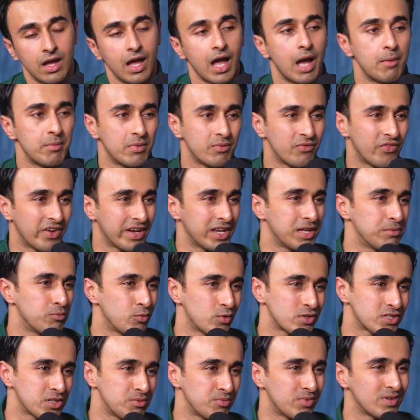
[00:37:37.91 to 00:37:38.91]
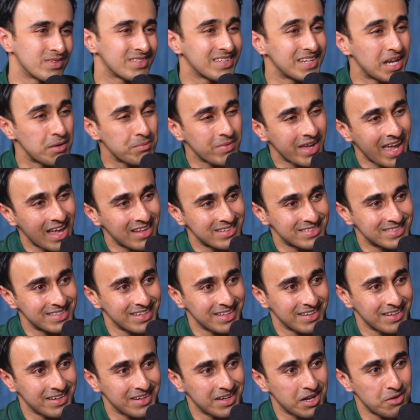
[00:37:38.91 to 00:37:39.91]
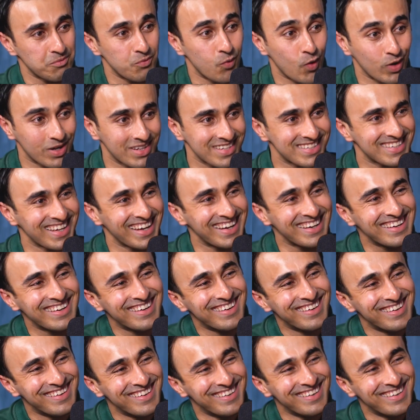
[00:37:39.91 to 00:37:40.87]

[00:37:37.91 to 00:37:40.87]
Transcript: I'm a very emotional person. I'm Cancerian. I'm water sign.